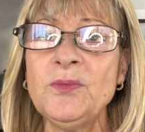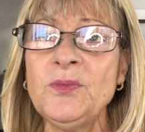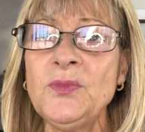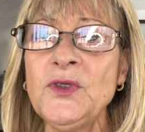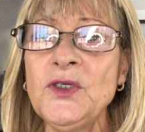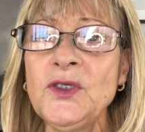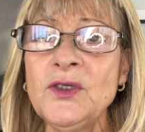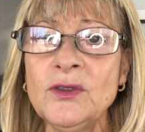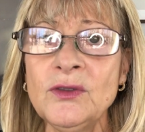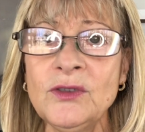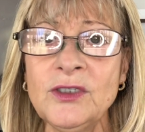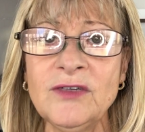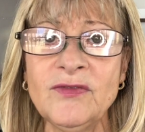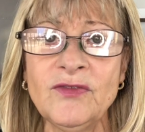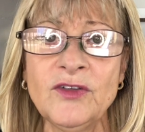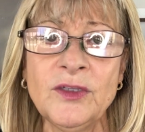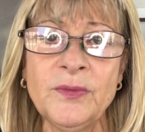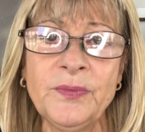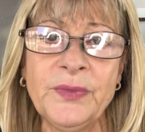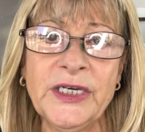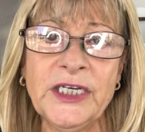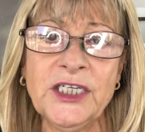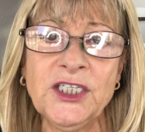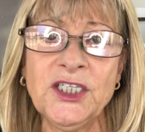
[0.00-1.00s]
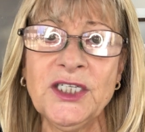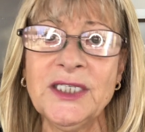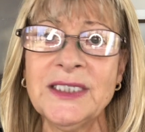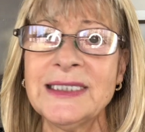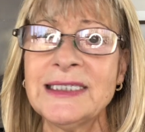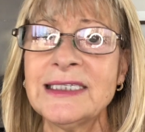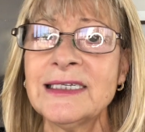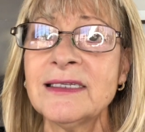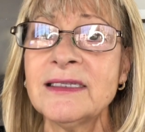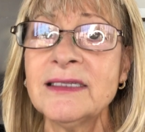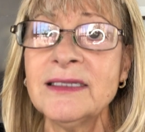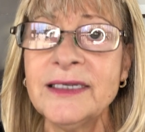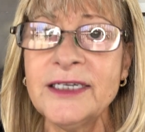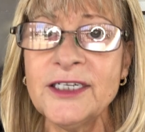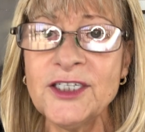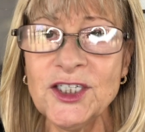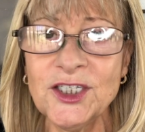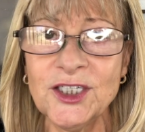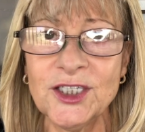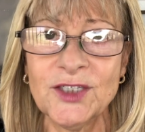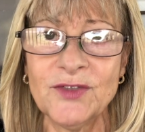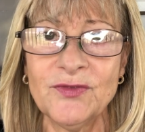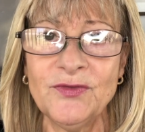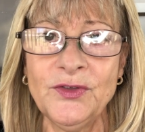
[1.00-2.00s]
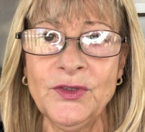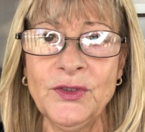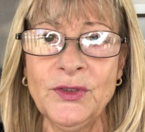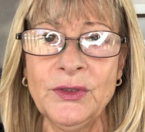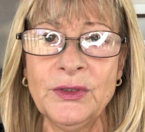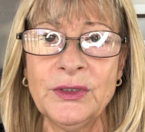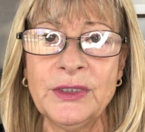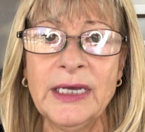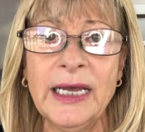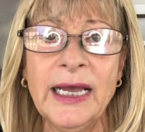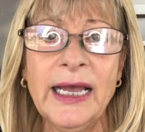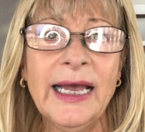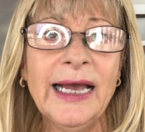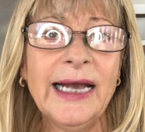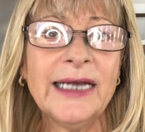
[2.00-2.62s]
beautiful beaches, delicious food,